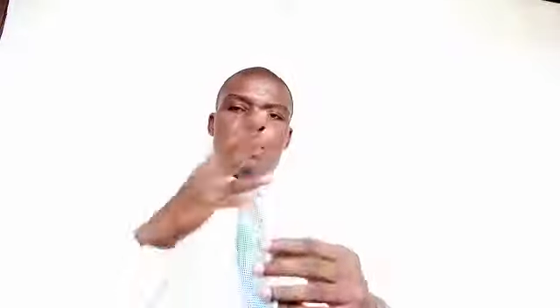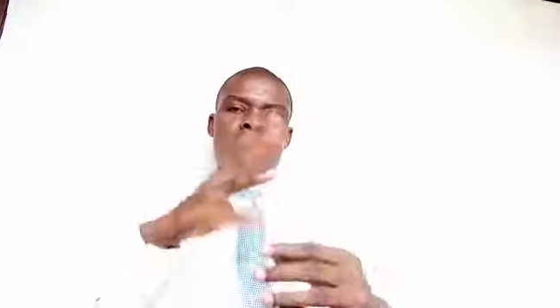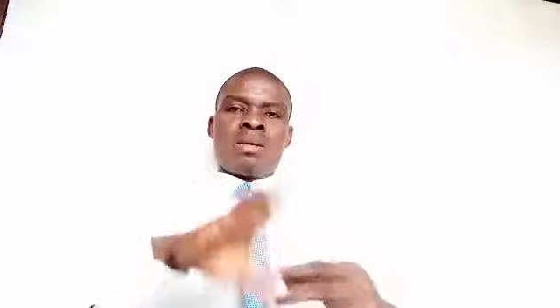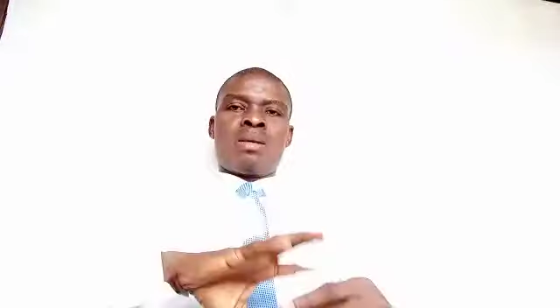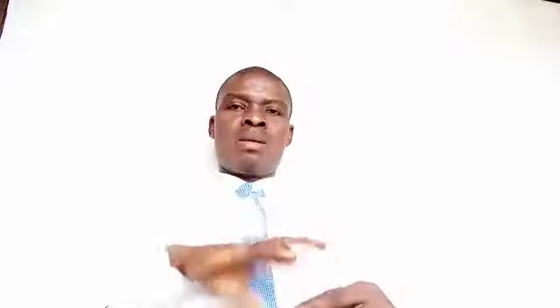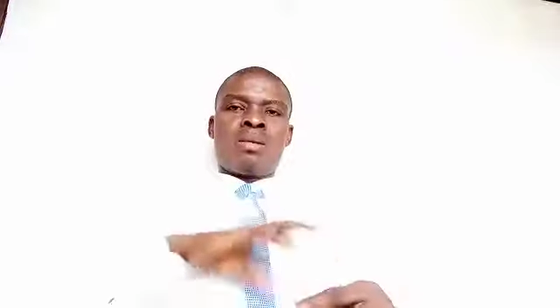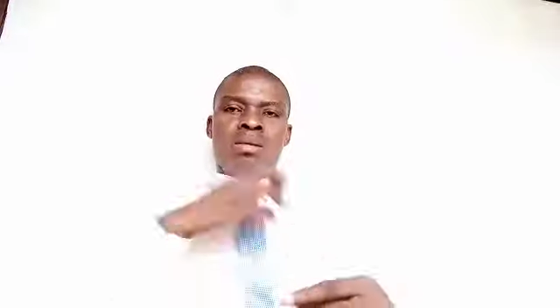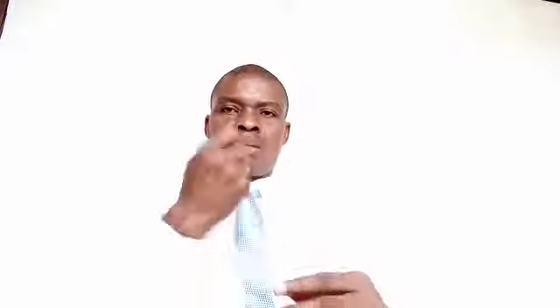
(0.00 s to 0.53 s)

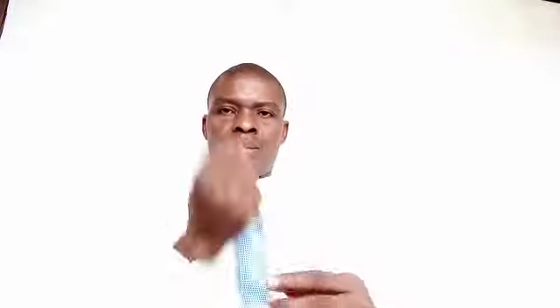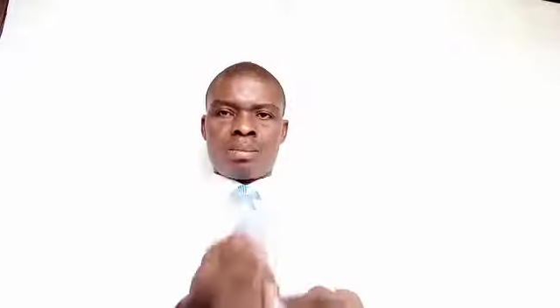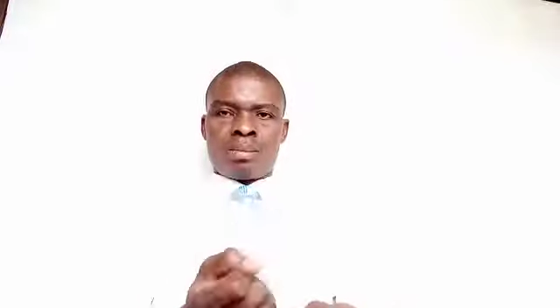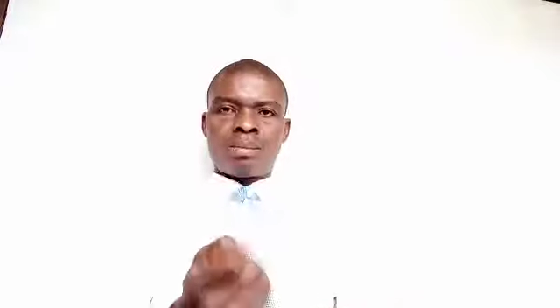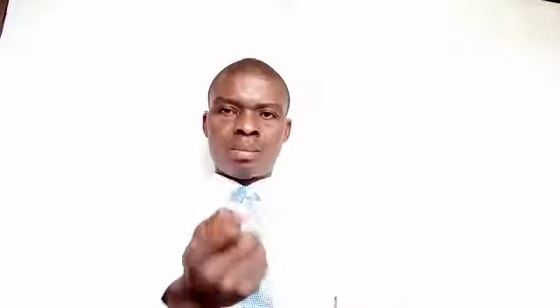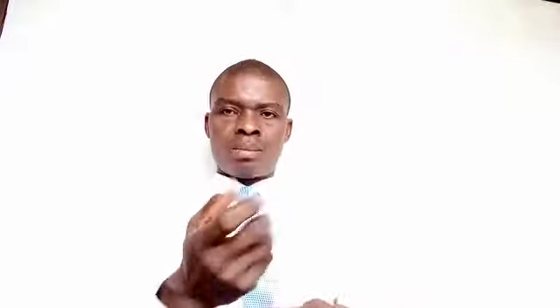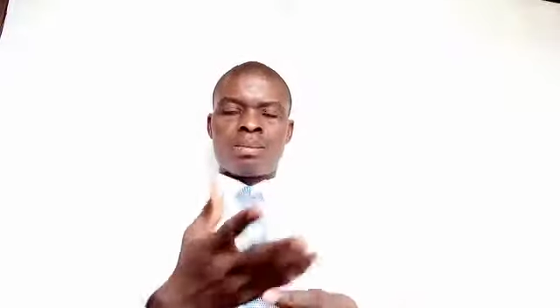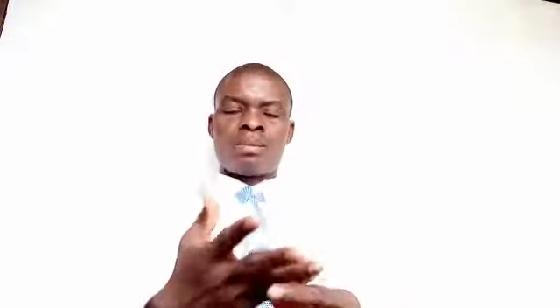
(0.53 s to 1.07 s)
that
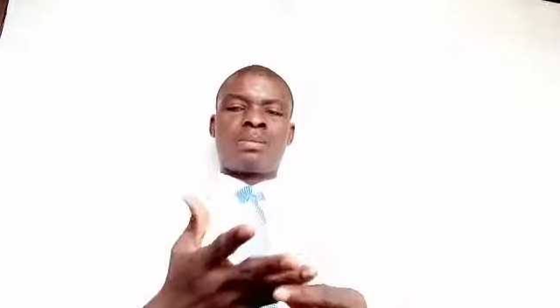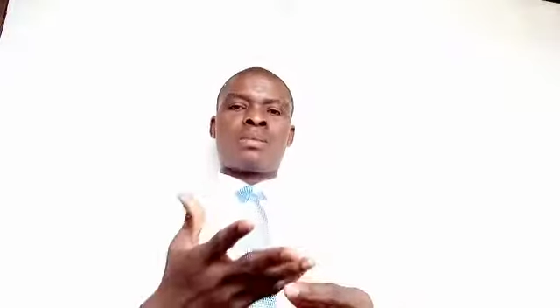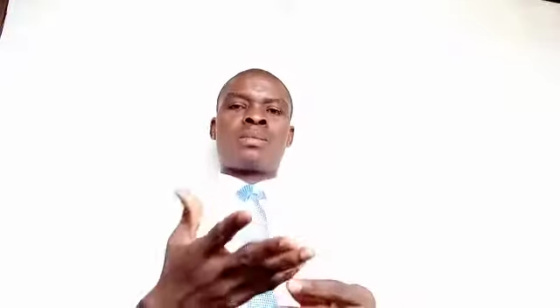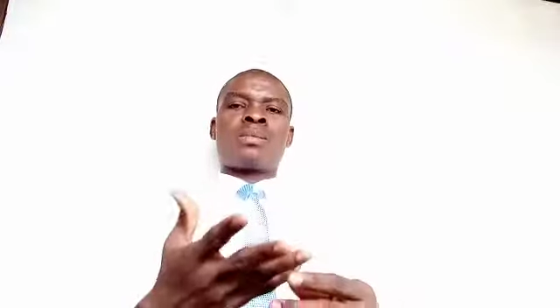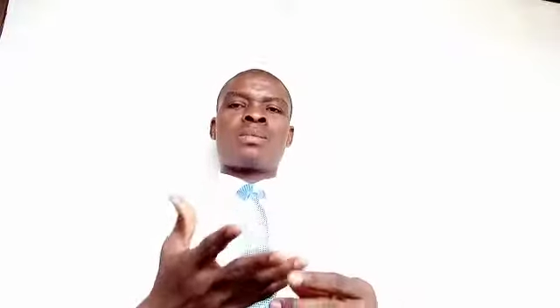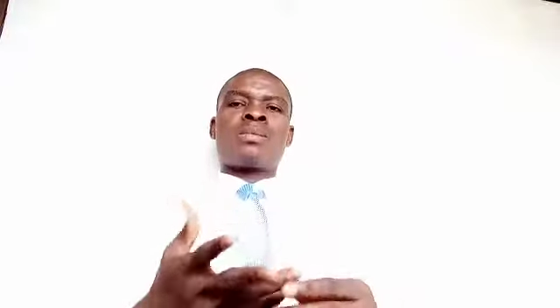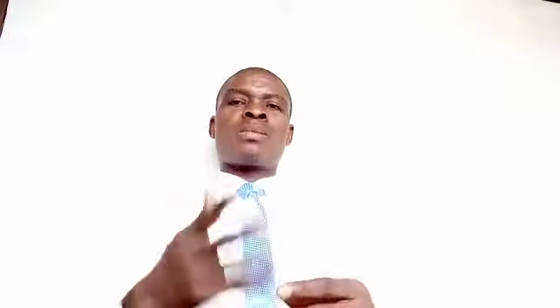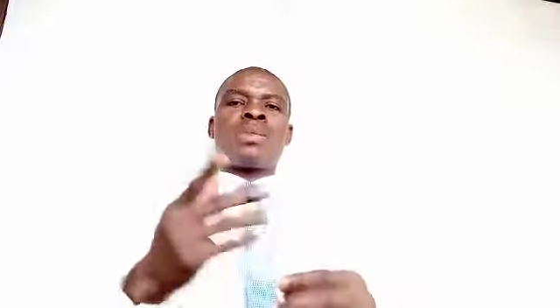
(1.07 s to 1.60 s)
almost one
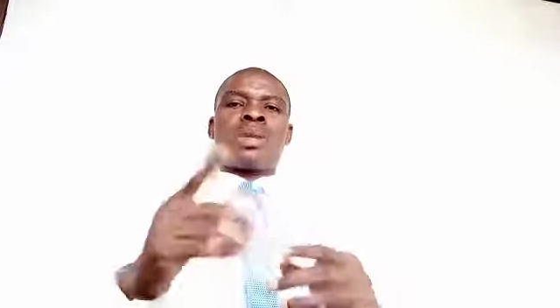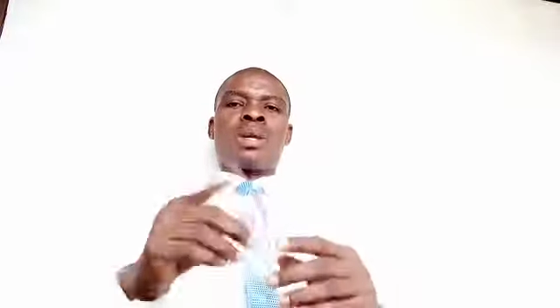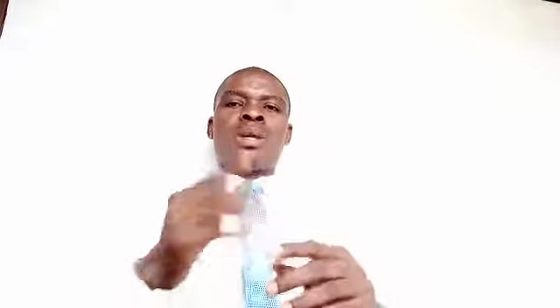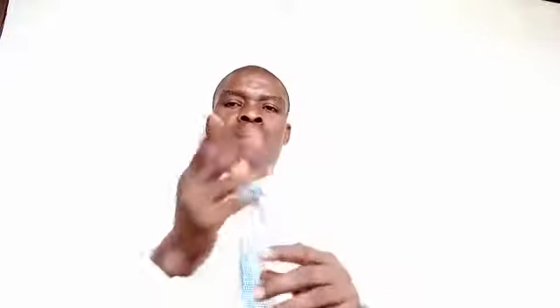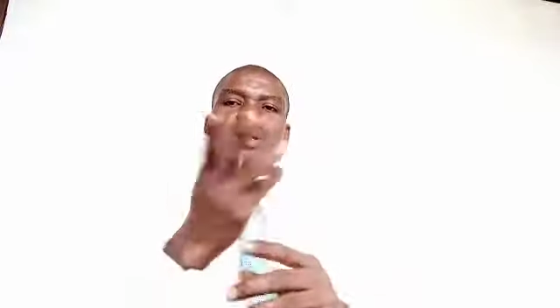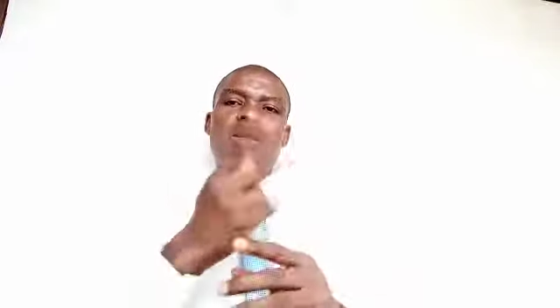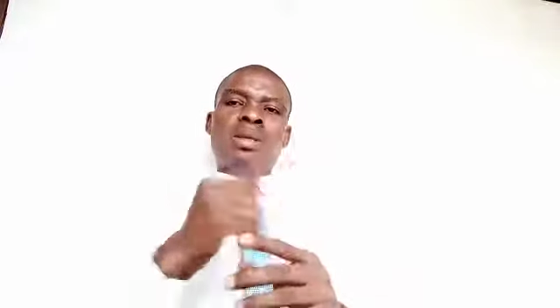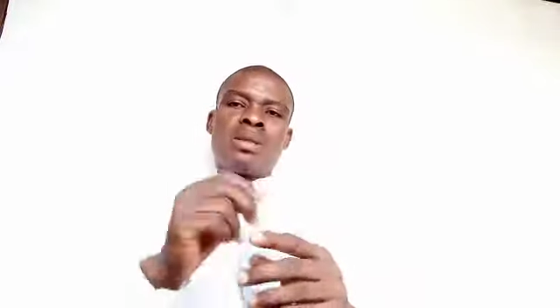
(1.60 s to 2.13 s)
kind is
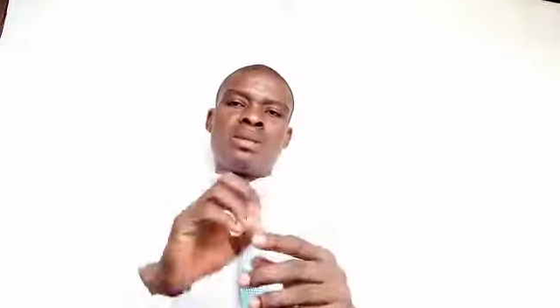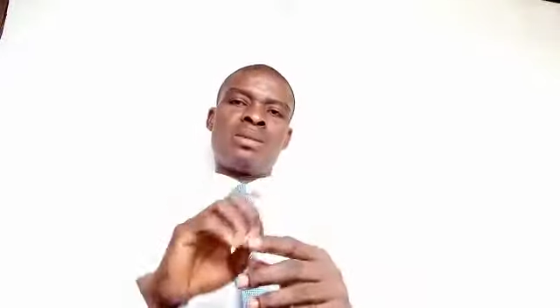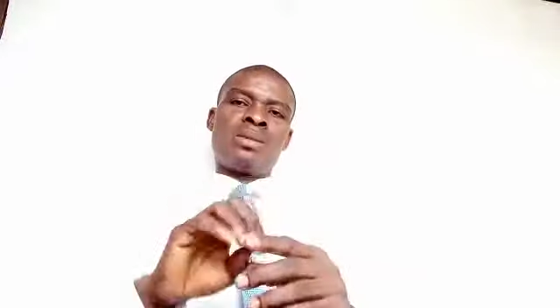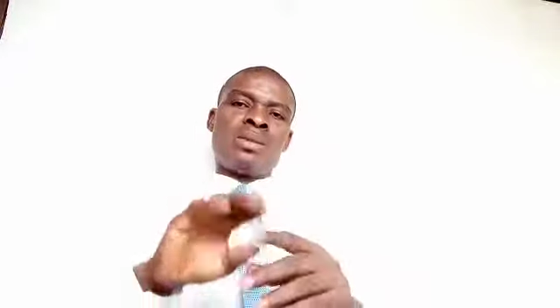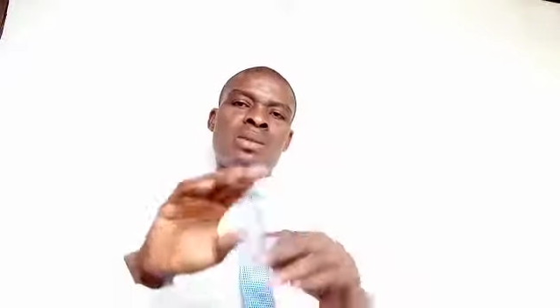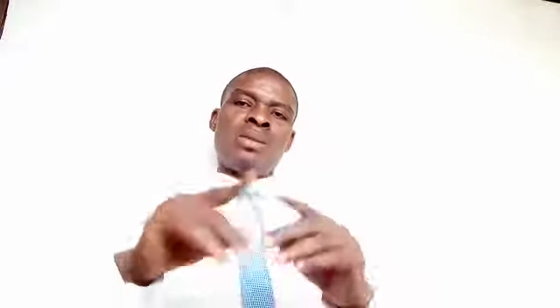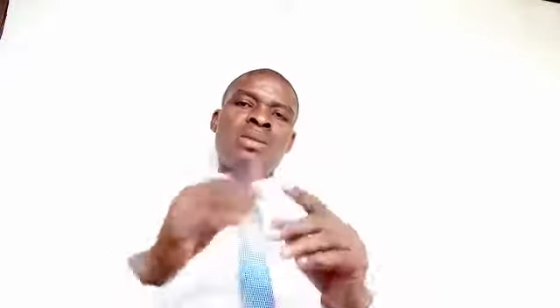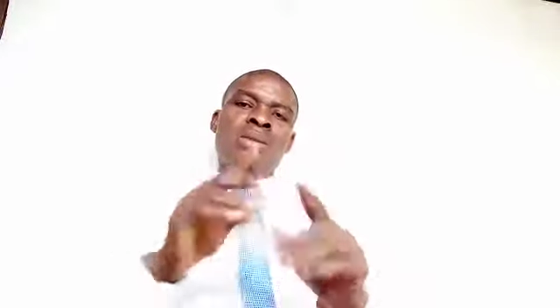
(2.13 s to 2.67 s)
untrue of
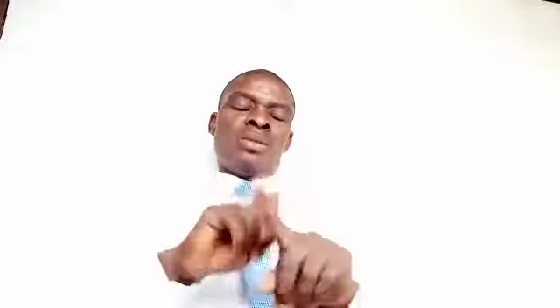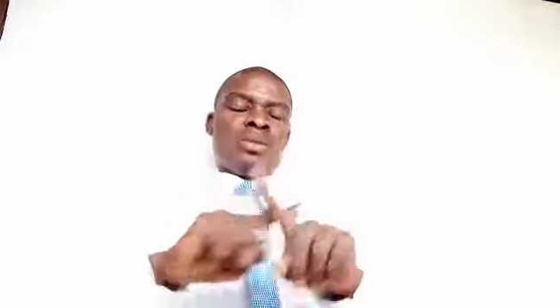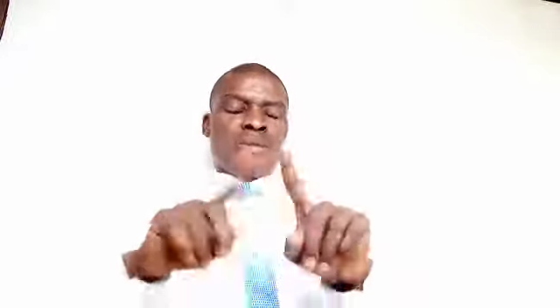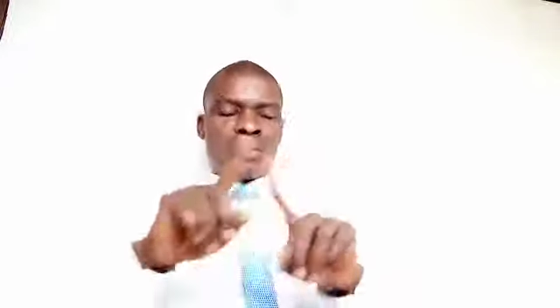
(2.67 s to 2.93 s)
another.